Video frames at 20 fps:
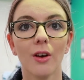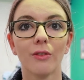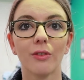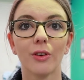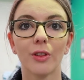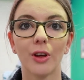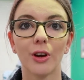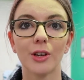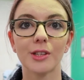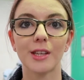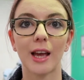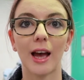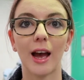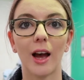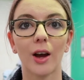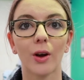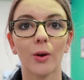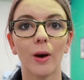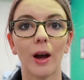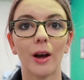for those that
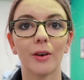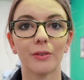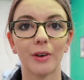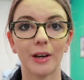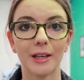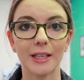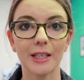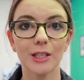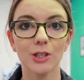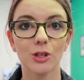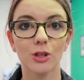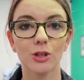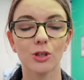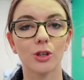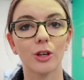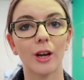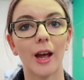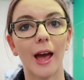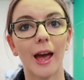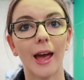aren't quite ready to do